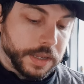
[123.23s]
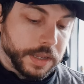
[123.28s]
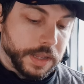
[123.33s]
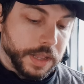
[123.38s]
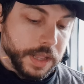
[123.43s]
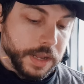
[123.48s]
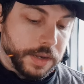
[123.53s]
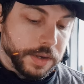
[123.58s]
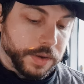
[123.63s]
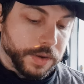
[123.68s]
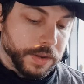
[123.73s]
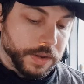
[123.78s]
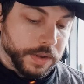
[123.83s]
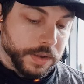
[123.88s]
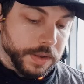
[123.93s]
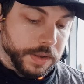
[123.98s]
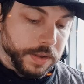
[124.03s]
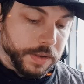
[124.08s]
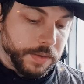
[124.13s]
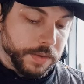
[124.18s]
and
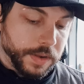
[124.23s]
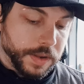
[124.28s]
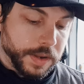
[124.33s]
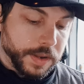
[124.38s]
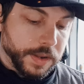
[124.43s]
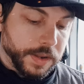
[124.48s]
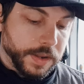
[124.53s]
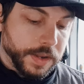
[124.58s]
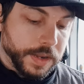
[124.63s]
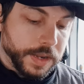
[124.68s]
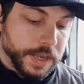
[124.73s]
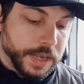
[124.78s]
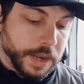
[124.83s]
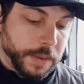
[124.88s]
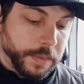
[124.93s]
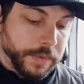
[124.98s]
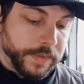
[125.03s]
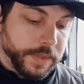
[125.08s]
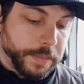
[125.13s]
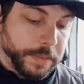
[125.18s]
some
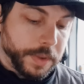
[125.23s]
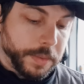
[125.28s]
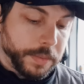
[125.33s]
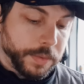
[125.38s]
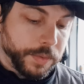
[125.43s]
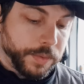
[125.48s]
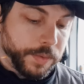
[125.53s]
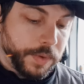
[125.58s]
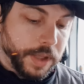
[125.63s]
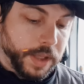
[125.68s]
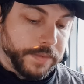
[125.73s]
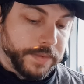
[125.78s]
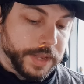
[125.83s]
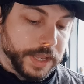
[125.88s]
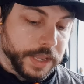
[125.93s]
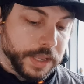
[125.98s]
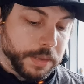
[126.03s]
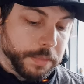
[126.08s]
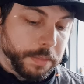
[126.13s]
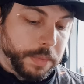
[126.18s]
of the people who have
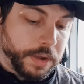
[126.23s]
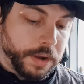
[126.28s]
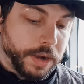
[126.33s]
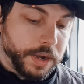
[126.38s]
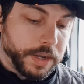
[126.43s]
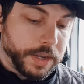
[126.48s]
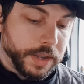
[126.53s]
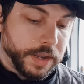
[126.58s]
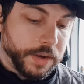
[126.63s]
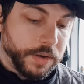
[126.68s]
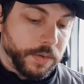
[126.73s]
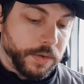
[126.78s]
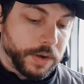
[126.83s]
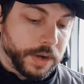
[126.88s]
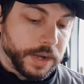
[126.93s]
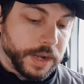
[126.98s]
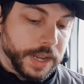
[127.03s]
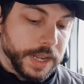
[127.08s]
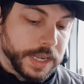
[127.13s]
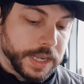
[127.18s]
taken part in
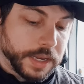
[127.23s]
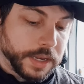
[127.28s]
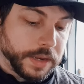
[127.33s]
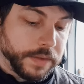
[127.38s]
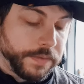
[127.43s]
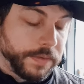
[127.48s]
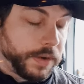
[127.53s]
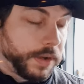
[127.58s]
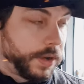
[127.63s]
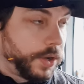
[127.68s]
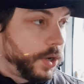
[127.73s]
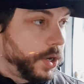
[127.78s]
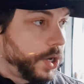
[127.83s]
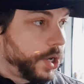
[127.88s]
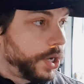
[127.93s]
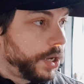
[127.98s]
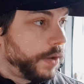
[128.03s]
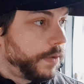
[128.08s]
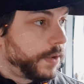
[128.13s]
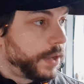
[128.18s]
organizing different
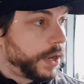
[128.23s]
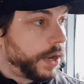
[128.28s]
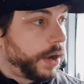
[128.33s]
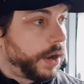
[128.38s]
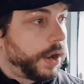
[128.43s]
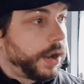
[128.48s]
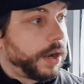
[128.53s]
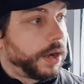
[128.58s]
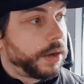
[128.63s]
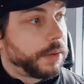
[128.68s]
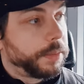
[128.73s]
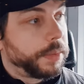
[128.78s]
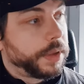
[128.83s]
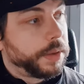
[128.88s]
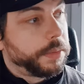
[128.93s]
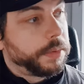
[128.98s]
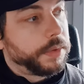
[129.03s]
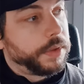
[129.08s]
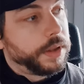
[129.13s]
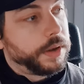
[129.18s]
initiatives and hiring
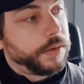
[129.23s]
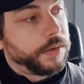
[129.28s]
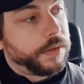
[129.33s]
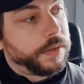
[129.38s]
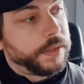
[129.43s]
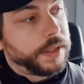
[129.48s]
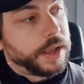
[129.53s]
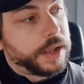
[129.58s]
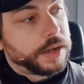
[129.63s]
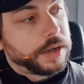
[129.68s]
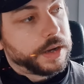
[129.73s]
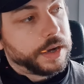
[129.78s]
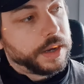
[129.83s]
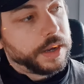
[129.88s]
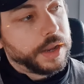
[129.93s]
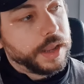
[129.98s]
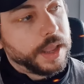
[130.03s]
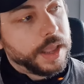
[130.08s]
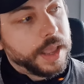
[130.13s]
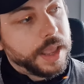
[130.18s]
people and all that, right?
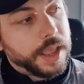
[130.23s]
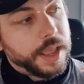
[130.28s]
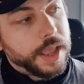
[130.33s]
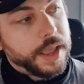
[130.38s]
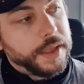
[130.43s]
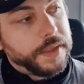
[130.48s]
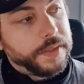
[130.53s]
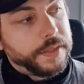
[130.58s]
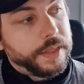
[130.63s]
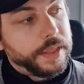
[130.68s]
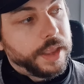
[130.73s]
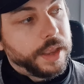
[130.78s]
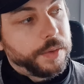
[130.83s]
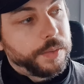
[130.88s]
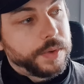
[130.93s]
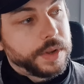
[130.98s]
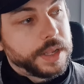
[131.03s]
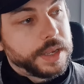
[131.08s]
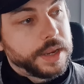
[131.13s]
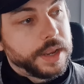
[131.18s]
And they
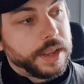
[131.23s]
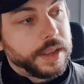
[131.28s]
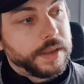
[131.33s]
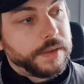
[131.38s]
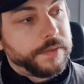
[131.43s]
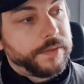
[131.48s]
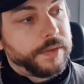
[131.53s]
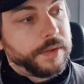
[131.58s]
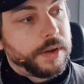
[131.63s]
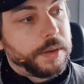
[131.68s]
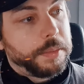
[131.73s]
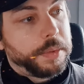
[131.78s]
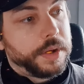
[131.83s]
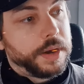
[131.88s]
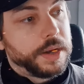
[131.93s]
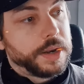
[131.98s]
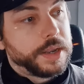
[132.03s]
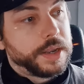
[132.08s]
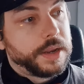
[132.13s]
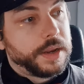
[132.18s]
would say if a
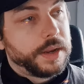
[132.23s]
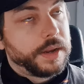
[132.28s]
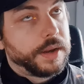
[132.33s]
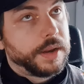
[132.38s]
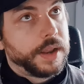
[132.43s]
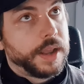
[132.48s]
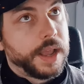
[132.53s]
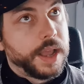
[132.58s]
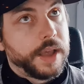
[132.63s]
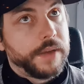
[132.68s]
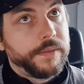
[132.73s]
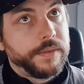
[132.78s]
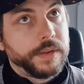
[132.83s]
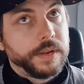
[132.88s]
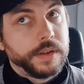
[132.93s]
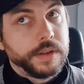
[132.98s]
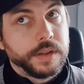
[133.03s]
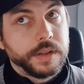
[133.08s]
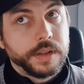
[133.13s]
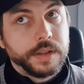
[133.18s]
person
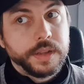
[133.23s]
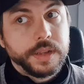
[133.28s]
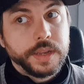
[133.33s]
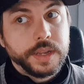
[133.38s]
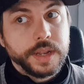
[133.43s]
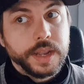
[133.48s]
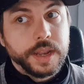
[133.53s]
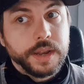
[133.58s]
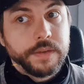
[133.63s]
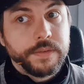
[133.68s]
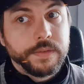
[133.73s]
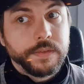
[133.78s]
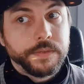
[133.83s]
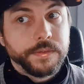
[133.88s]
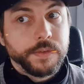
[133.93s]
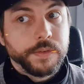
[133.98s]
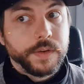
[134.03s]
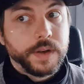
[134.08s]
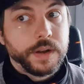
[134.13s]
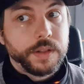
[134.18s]
haven't did anything
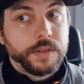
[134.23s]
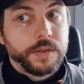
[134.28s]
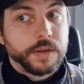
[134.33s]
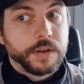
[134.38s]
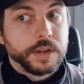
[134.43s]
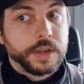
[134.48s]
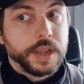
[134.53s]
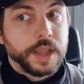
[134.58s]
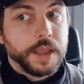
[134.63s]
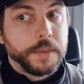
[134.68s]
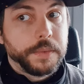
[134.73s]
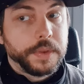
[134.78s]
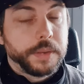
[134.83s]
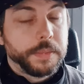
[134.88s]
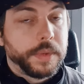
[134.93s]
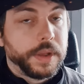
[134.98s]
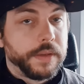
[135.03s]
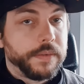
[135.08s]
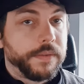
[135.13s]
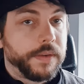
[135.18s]
for a long time, it
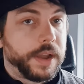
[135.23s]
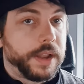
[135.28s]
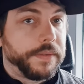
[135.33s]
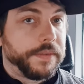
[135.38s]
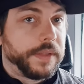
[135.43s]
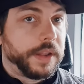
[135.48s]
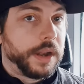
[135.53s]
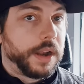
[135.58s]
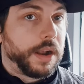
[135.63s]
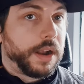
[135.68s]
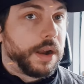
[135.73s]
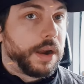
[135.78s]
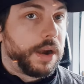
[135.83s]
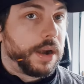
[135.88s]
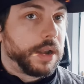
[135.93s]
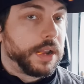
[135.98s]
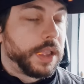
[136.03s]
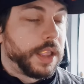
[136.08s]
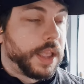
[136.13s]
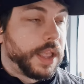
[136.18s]
might find it
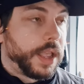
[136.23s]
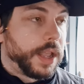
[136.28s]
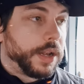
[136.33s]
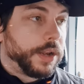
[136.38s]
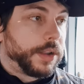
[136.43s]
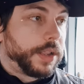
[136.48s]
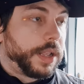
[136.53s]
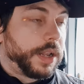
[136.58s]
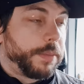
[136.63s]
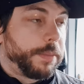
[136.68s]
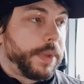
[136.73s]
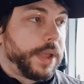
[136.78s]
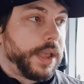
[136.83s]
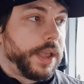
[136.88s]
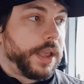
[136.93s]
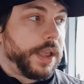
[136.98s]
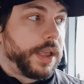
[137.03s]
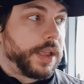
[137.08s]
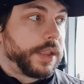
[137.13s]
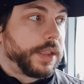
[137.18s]
hard to get
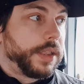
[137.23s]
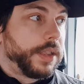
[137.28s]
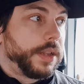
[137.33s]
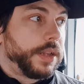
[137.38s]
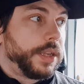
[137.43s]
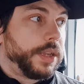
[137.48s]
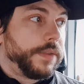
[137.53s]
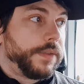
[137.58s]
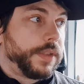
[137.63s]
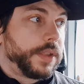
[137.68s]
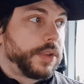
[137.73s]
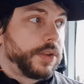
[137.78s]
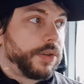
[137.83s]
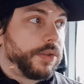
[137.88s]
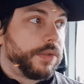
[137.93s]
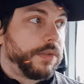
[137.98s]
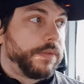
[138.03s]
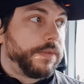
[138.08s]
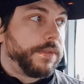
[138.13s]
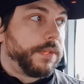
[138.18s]
back into the
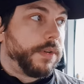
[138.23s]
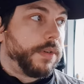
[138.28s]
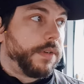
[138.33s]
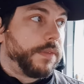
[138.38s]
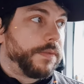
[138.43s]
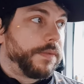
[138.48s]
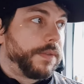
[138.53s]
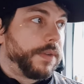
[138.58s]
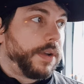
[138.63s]
group of